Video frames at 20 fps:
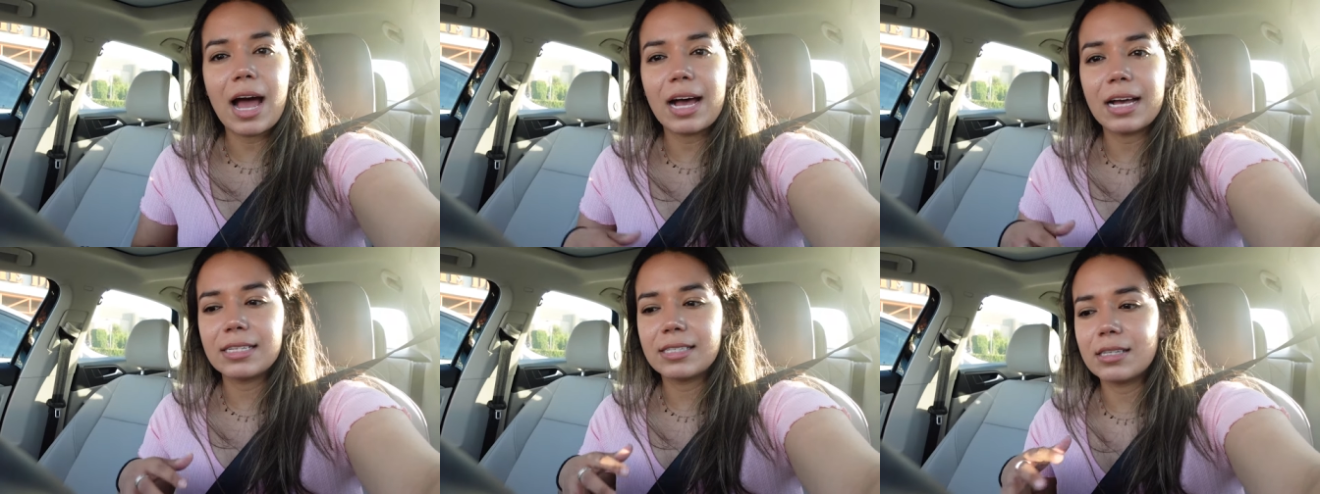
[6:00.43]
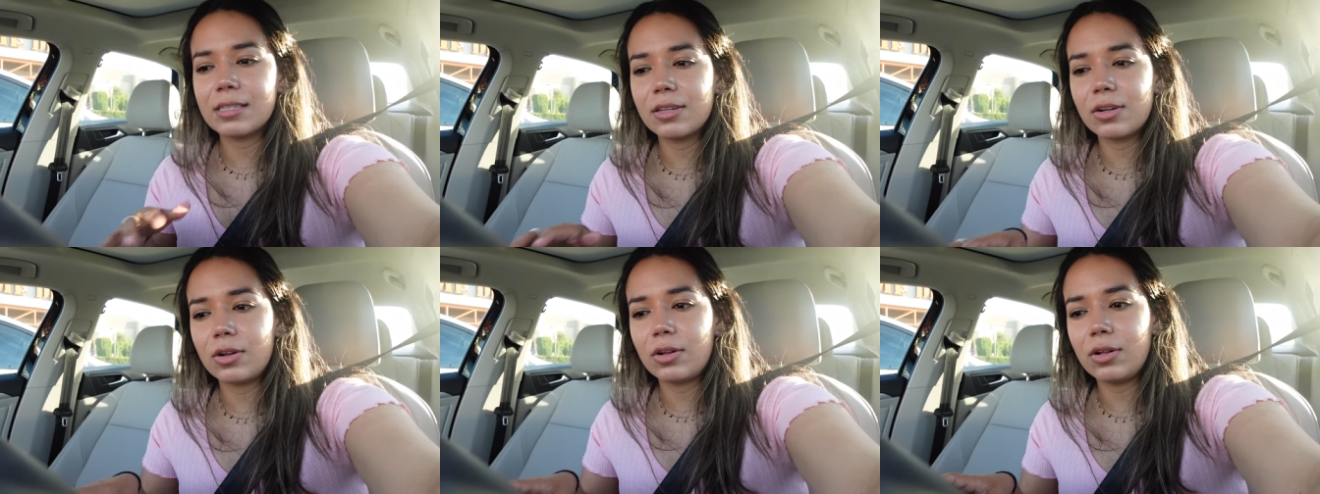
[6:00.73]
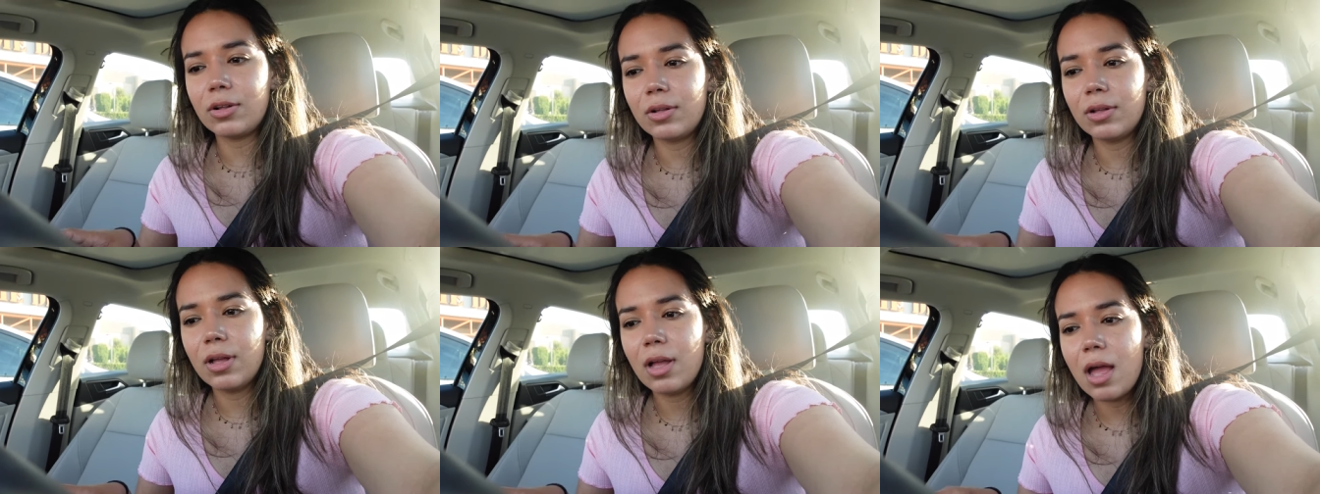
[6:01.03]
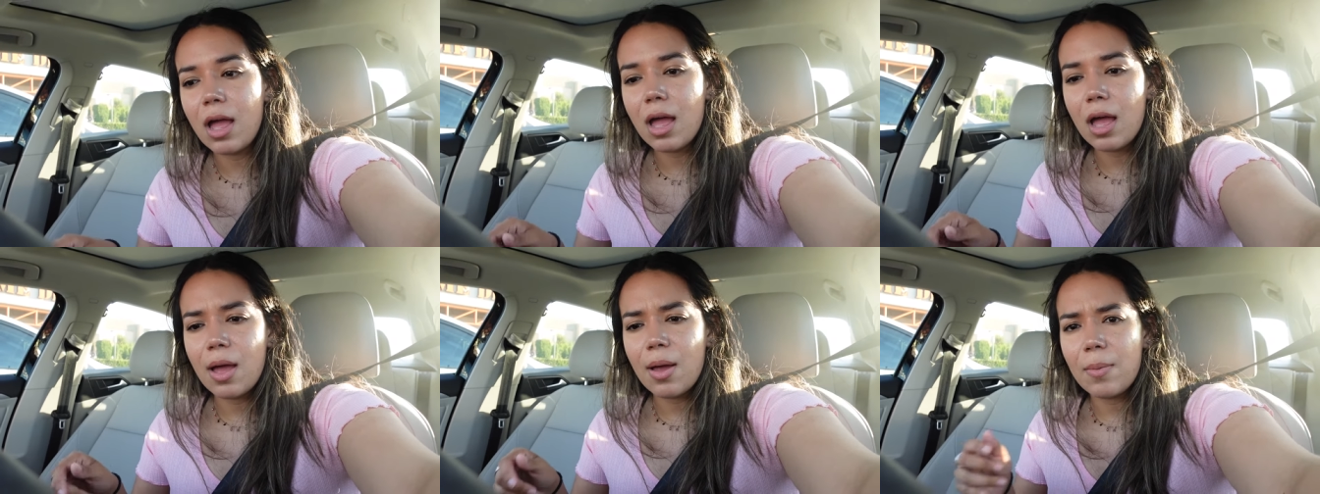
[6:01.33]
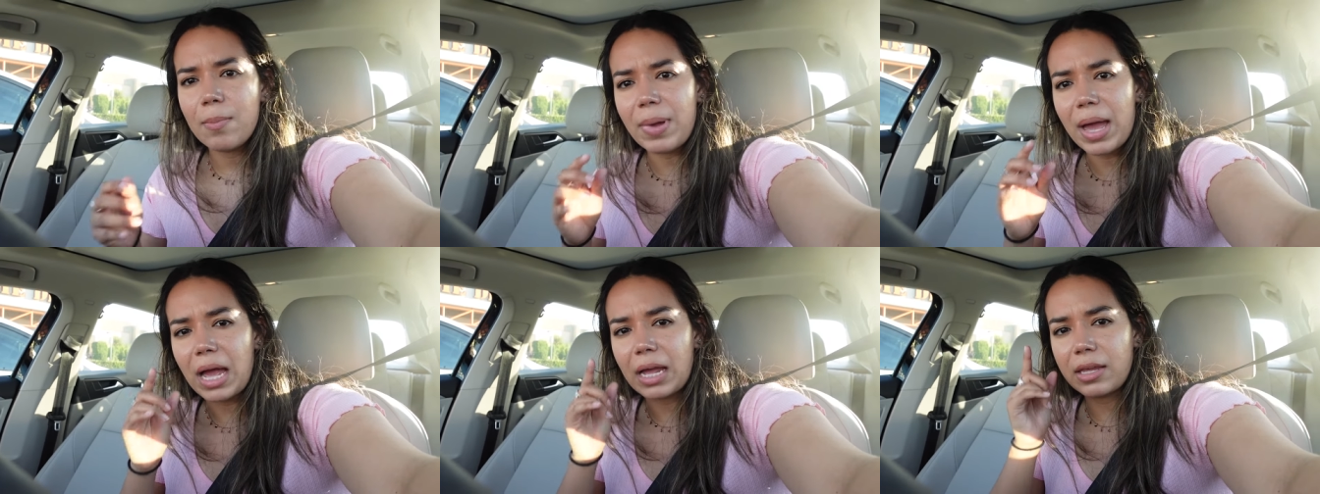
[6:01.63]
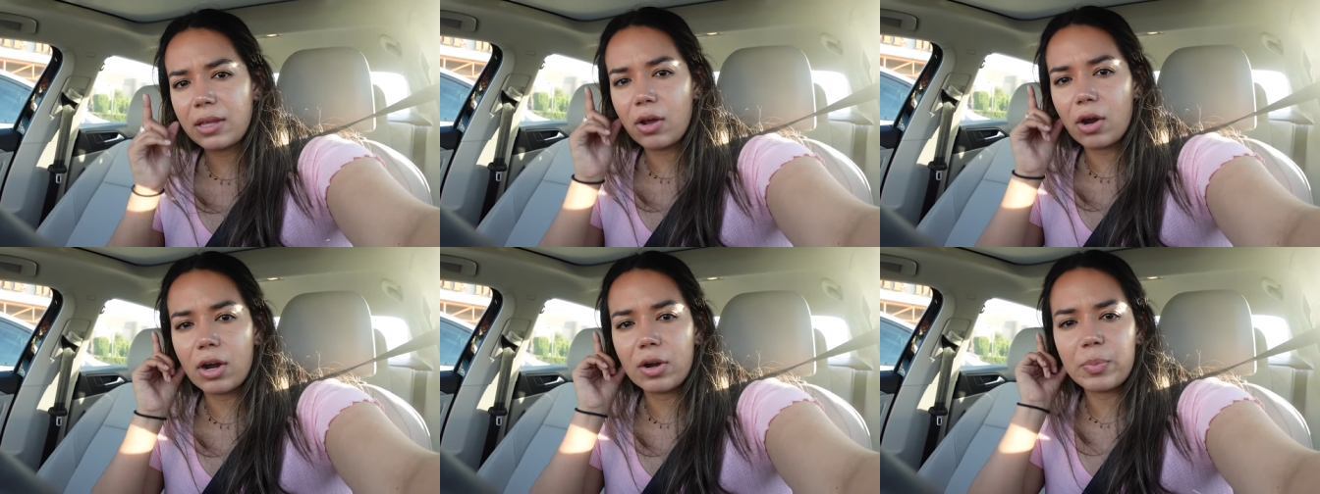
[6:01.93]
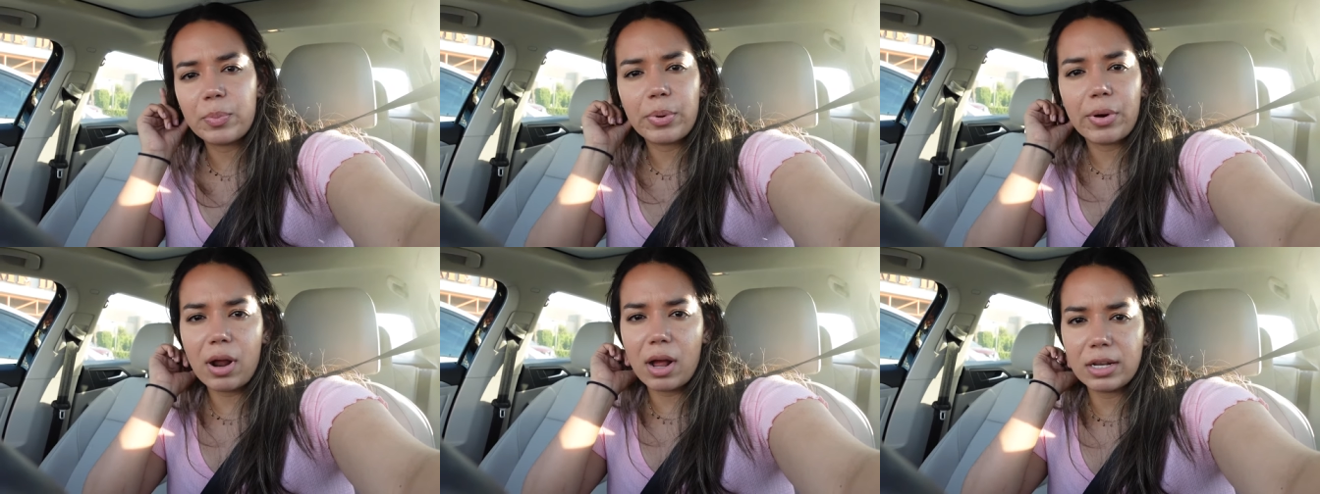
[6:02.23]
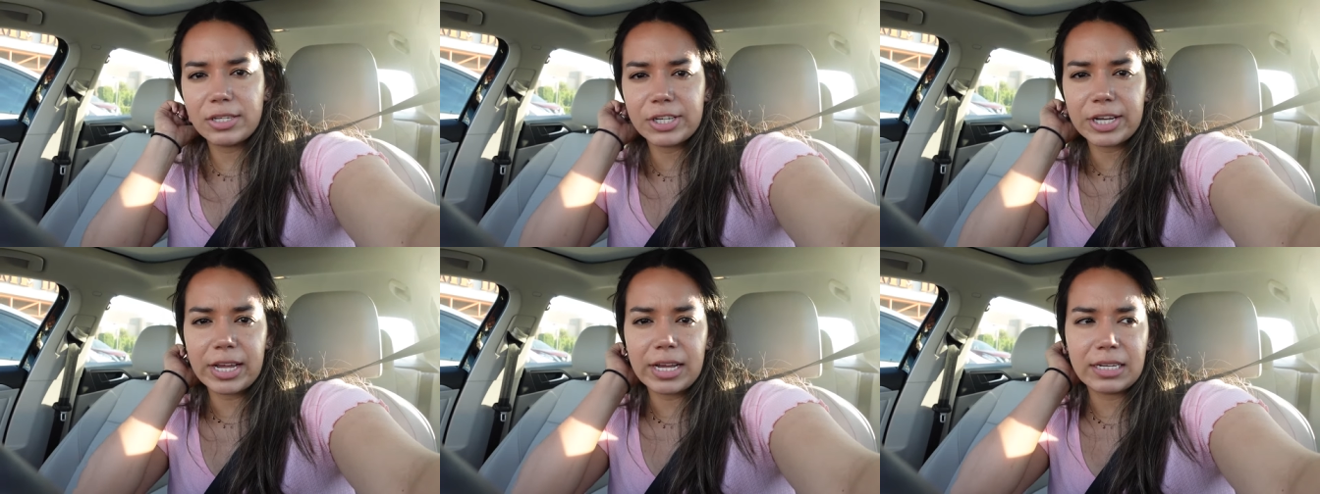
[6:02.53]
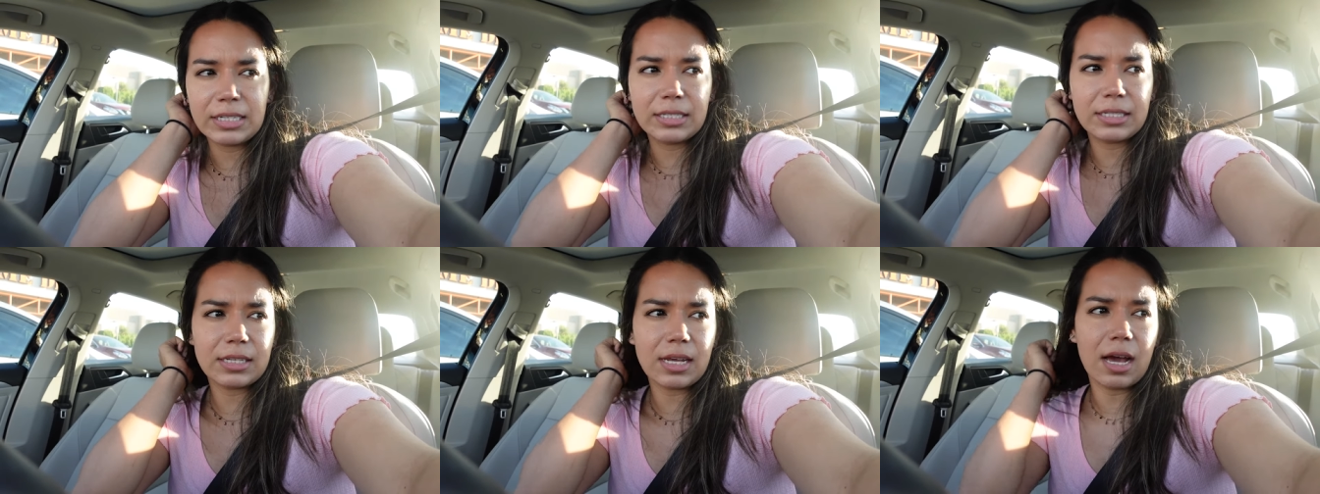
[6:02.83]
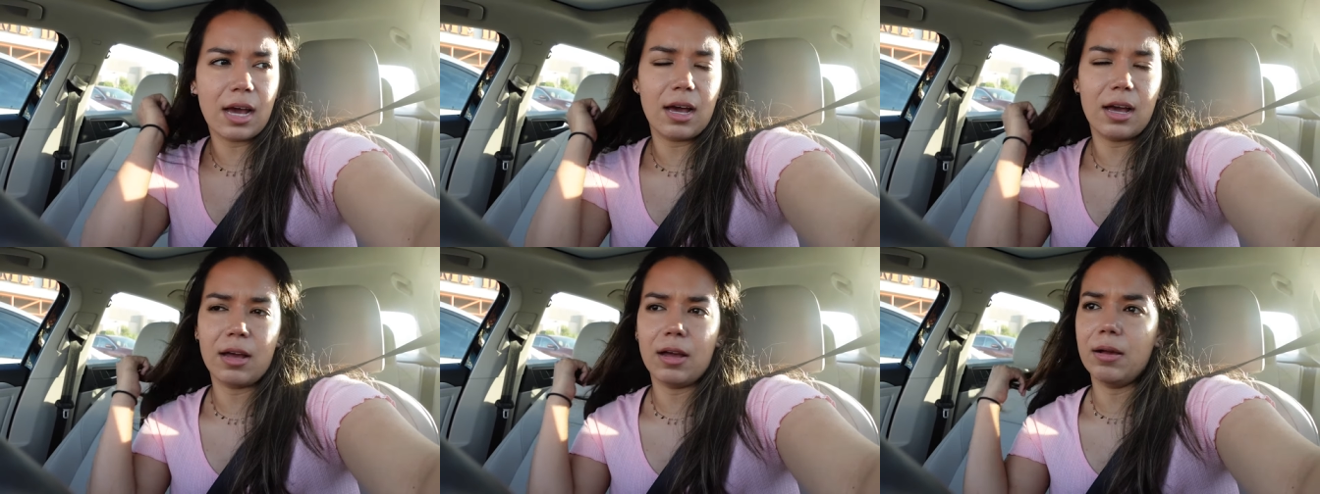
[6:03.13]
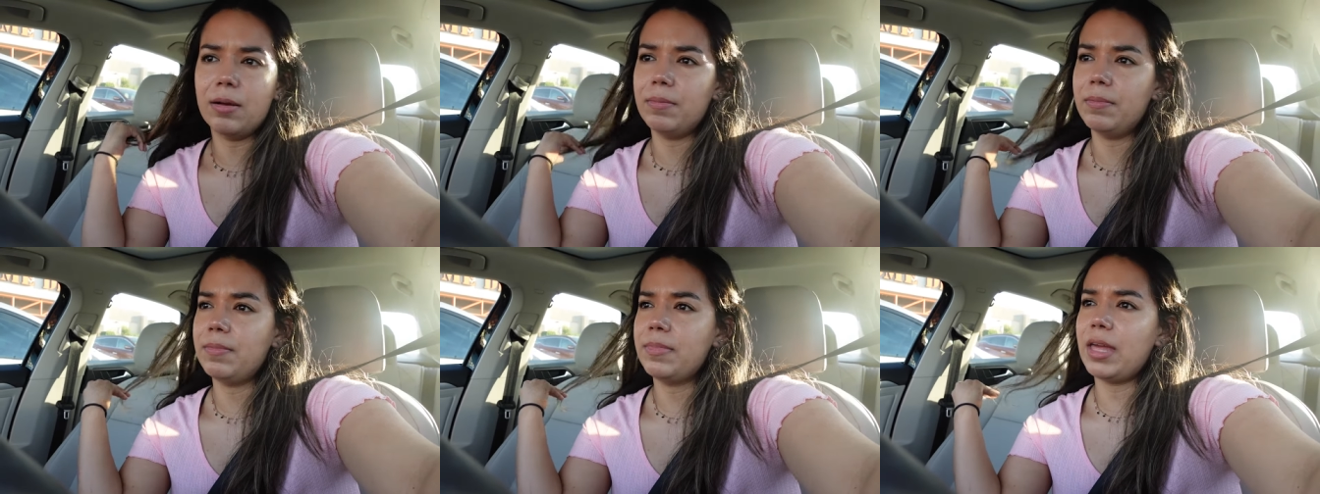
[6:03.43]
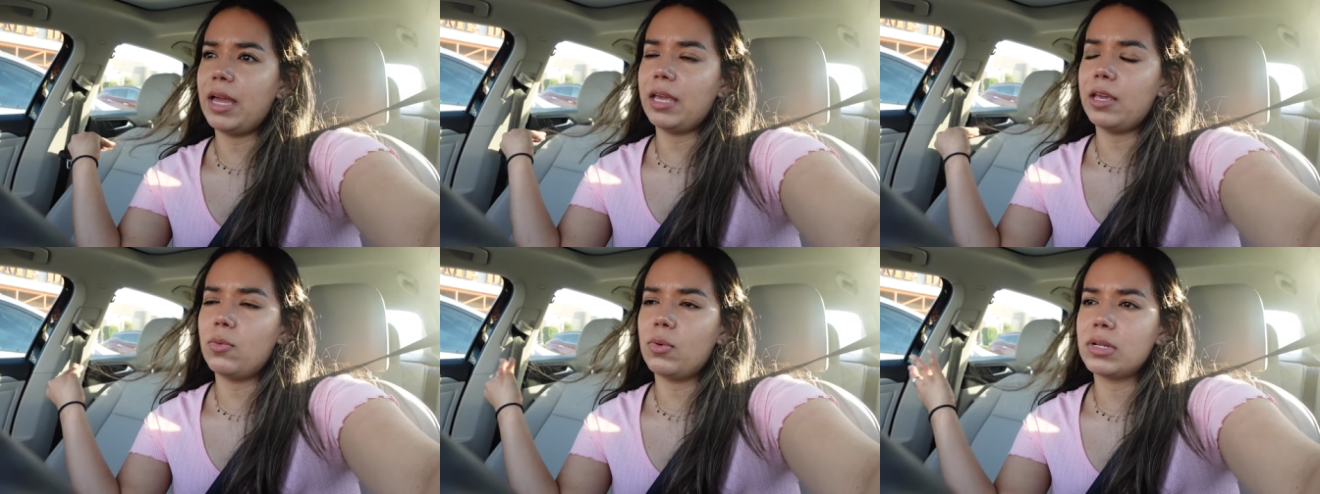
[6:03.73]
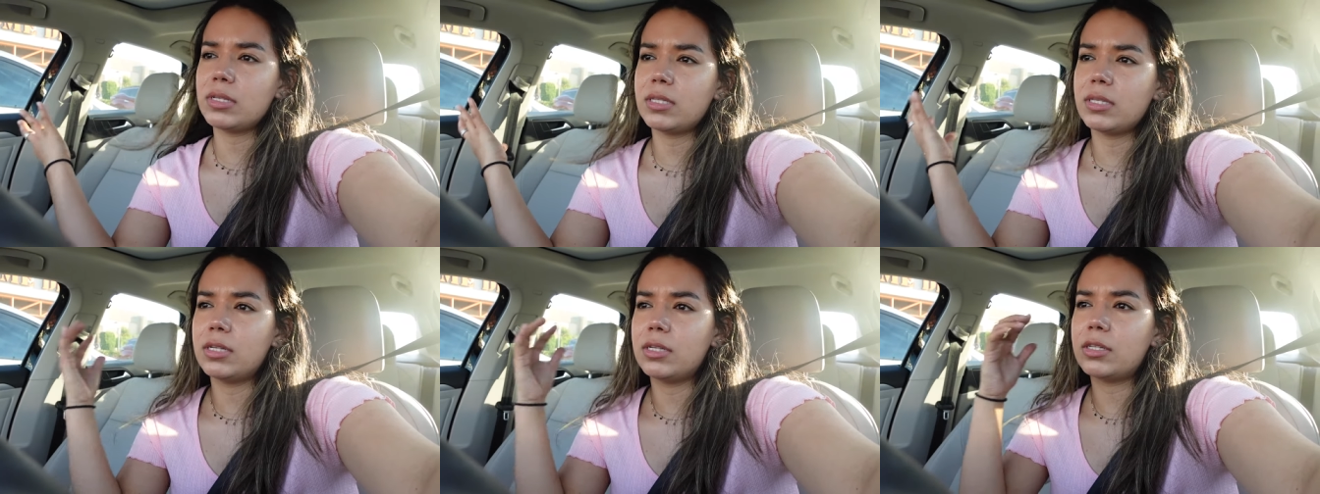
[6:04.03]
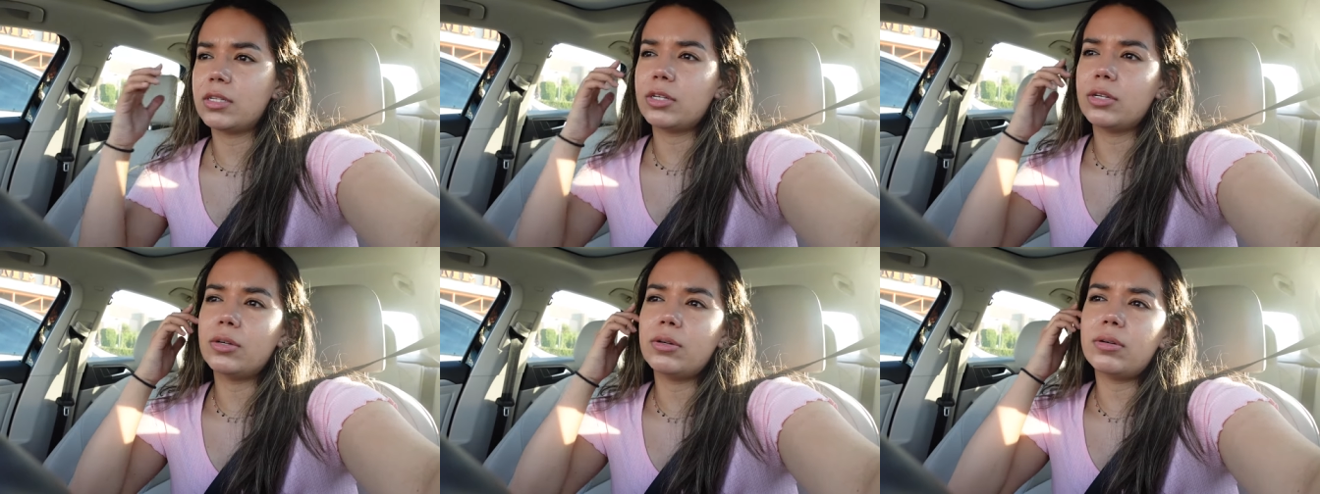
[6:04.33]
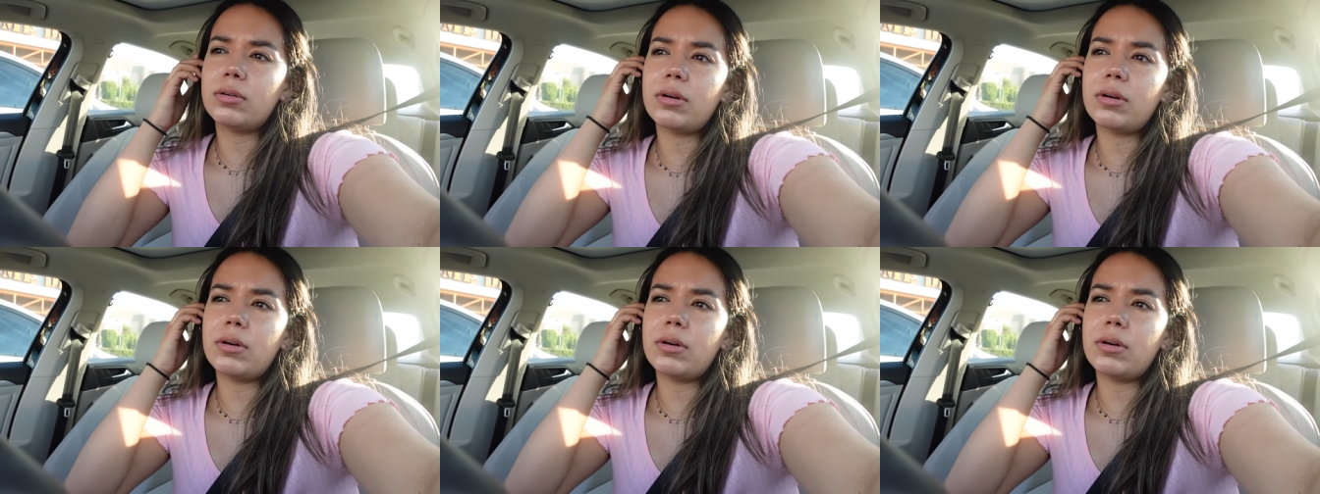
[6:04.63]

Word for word: has a little backyard project um, that he wants to do